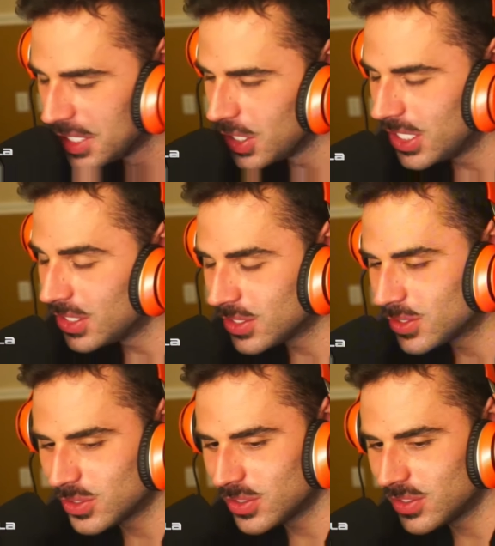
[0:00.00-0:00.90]

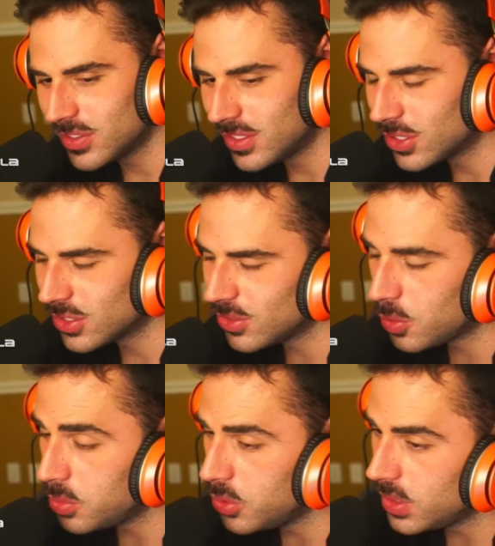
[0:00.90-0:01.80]
It's there's no
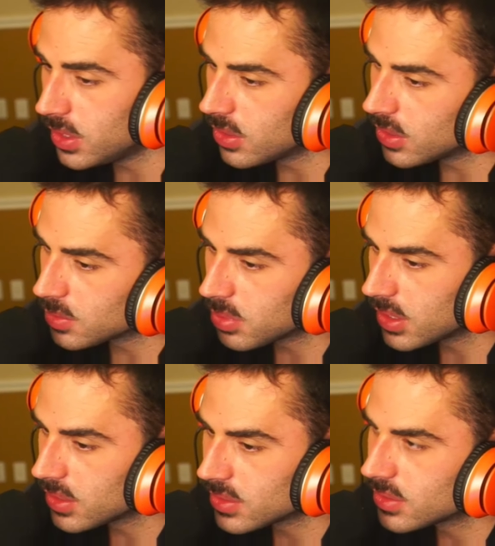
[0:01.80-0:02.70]
beauty to this
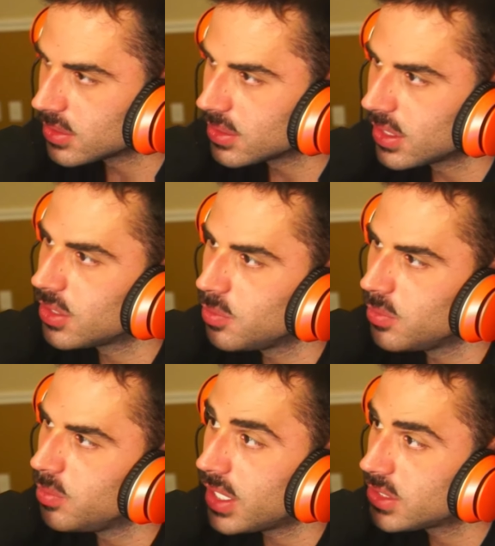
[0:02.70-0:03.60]
place. Like
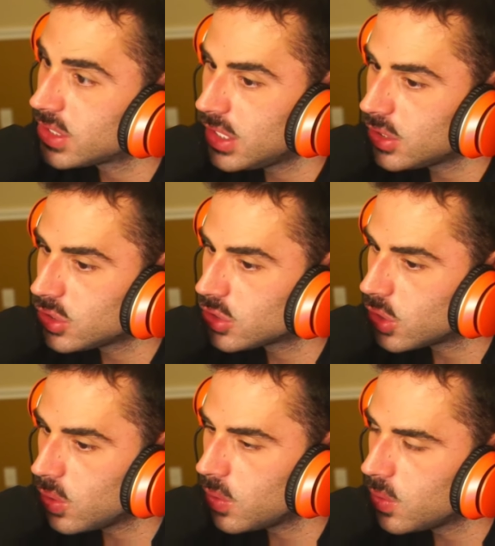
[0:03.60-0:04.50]
my city is
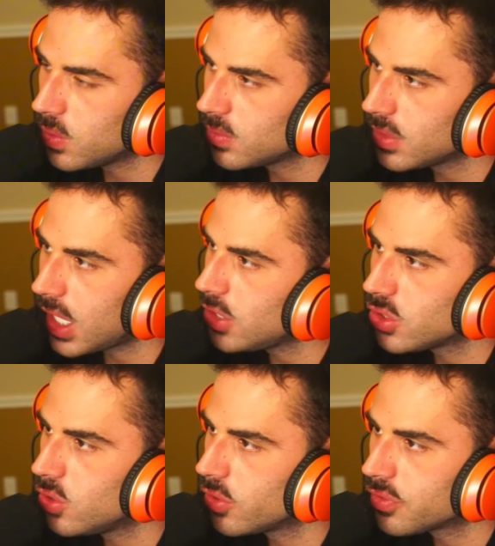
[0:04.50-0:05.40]
so. I used to
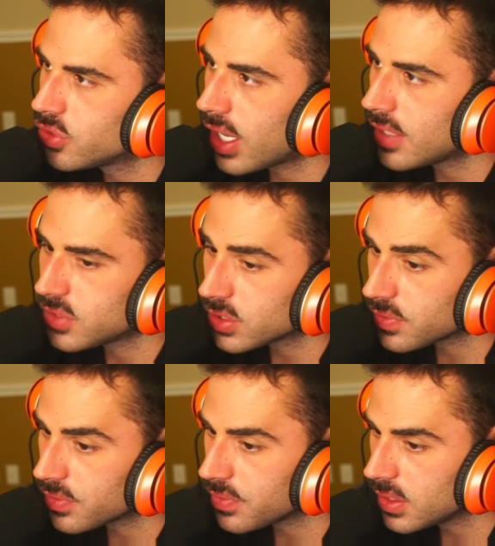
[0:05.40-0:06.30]
go for drives just for
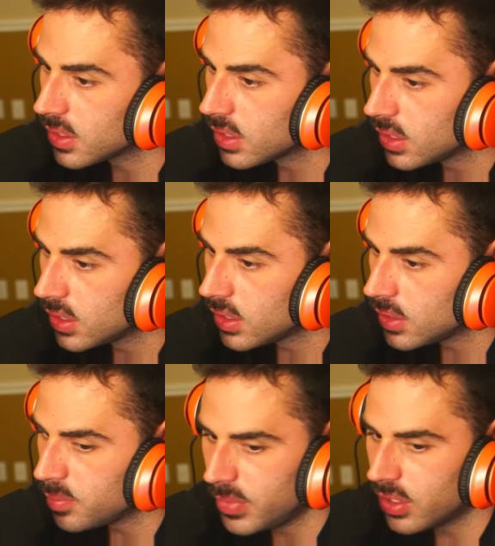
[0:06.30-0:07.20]
fun,
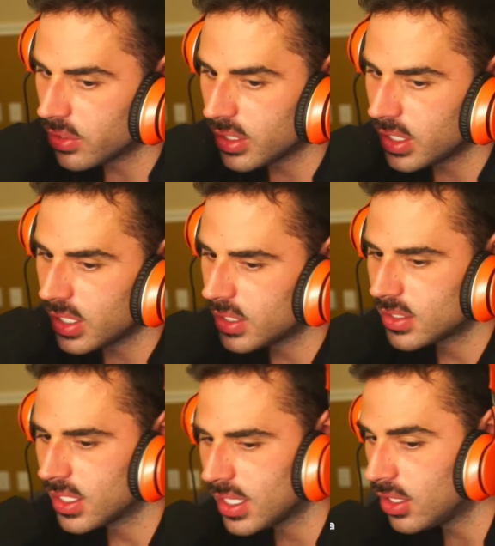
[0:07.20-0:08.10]
middle of the night.
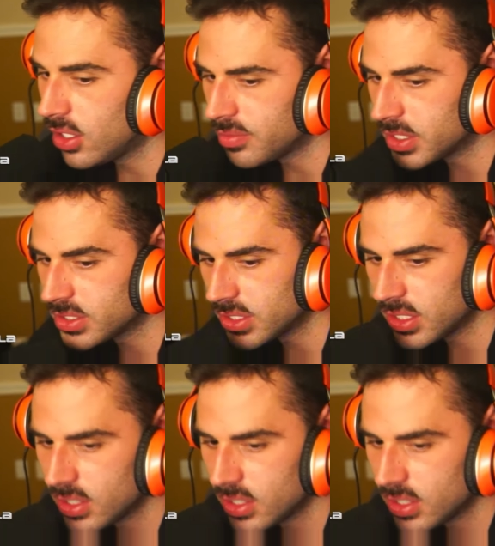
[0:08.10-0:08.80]
Like I love my city.